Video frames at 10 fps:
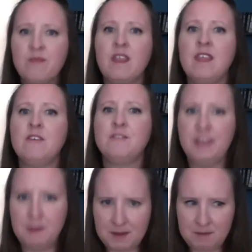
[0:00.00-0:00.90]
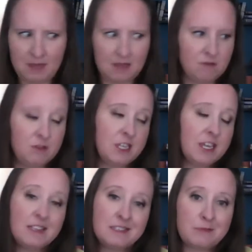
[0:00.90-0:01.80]
and they're deep in me, which I
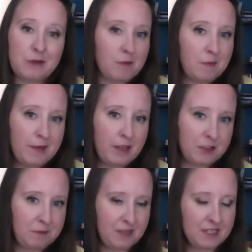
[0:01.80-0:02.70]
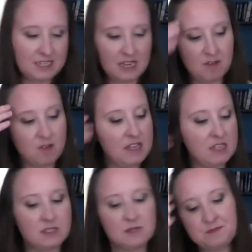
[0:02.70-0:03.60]
guess is probably a good place to have your
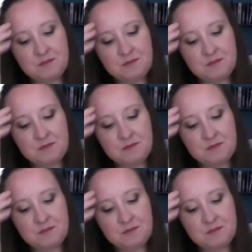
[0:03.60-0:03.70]
veins.